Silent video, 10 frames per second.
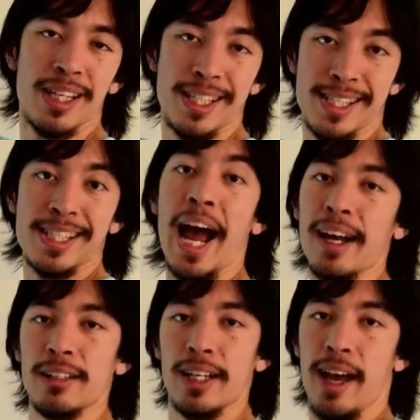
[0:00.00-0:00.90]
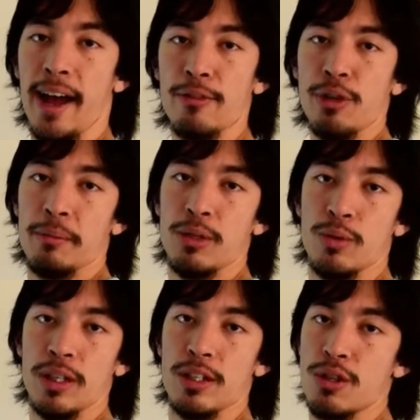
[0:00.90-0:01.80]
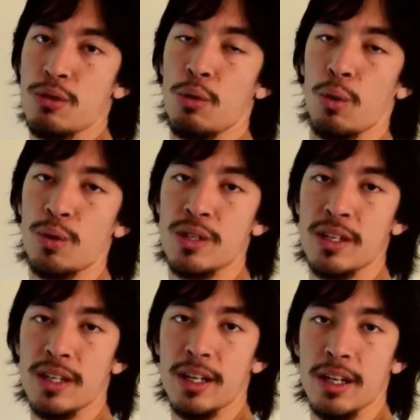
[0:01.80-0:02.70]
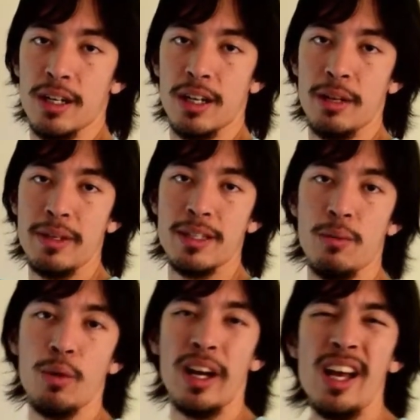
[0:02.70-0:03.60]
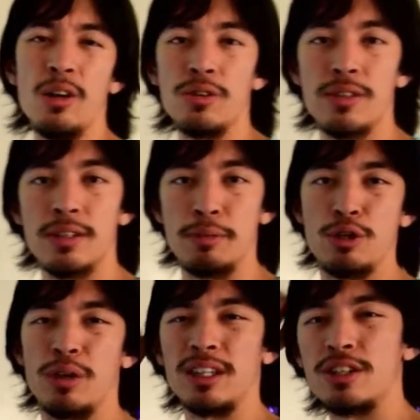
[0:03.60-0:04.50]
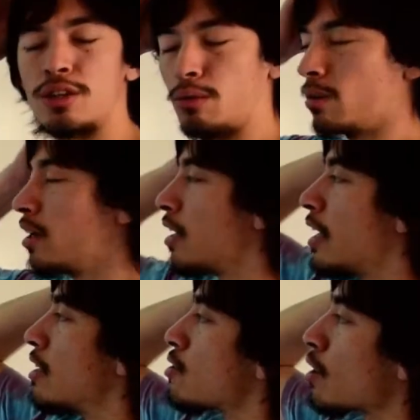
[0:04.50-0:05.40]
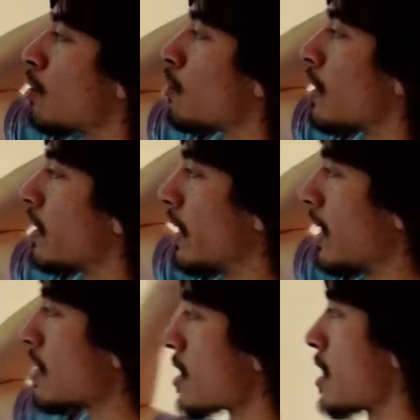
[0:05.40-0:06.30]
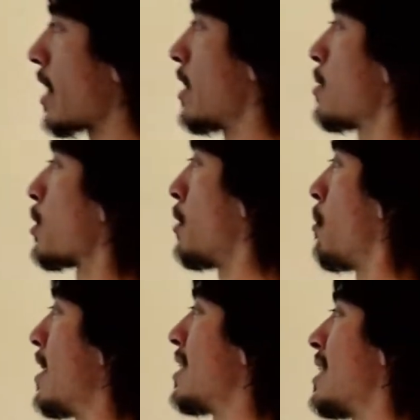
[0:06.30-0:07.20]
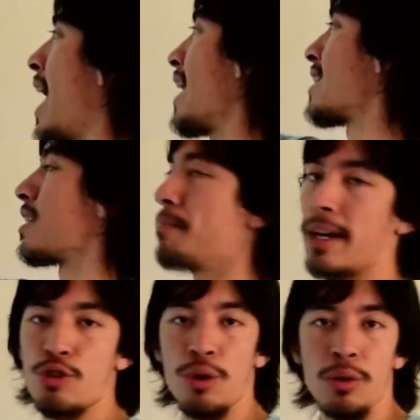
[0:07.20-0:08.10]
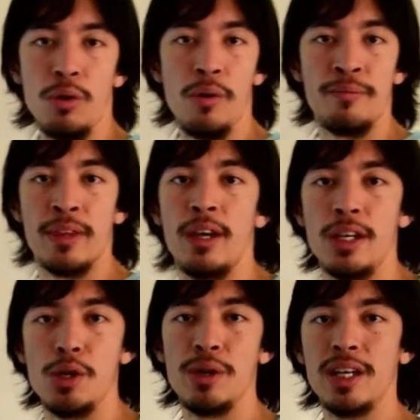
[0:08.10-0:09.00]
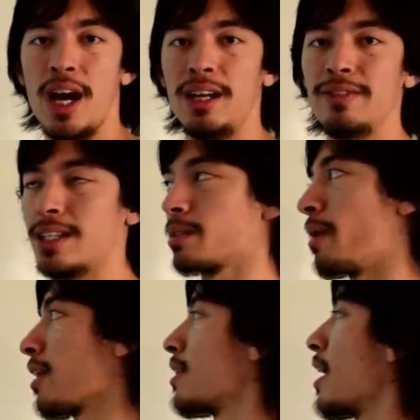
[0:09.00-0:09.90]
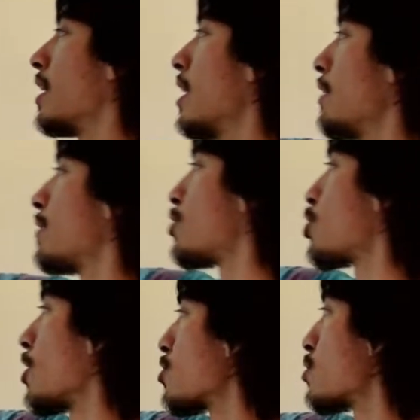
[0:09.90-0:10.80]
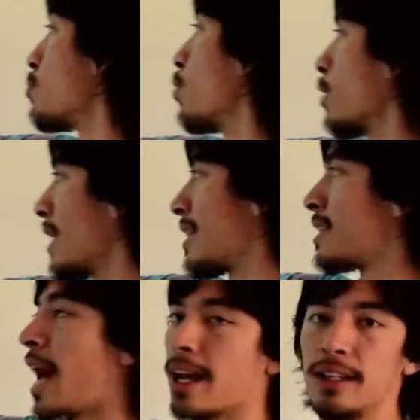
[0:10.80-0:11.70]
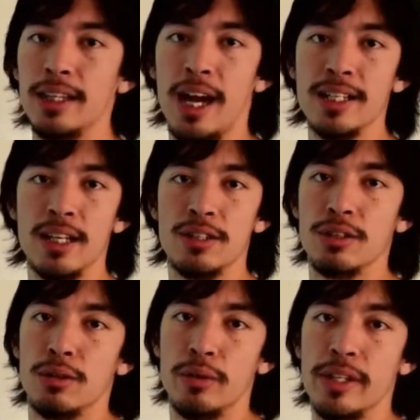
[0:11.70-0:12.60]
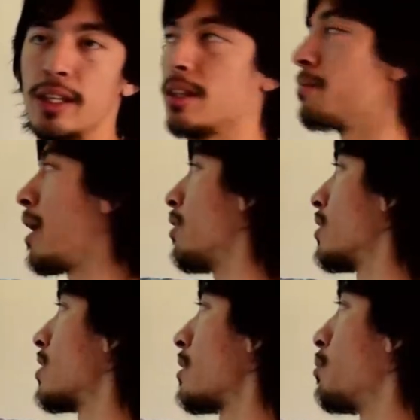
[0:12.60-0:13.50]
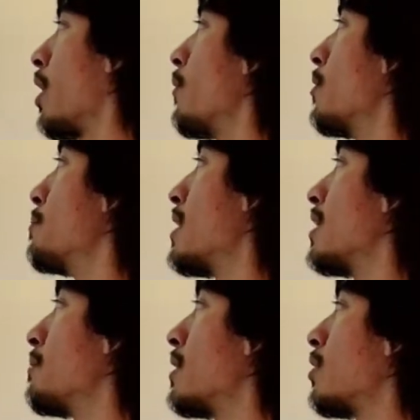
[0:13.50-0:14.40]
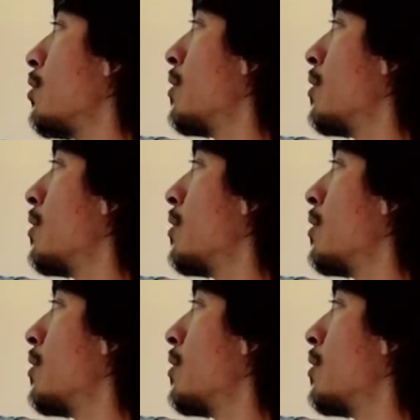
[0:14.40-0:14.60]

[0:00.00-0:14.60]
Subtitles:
exactly halfway between the two, or is it going to be somewhere else between the two? So the thing is that this problem is not symmetrical. You would kind of expect that if the charges were exactly identical, then the balancing point would be in the middle.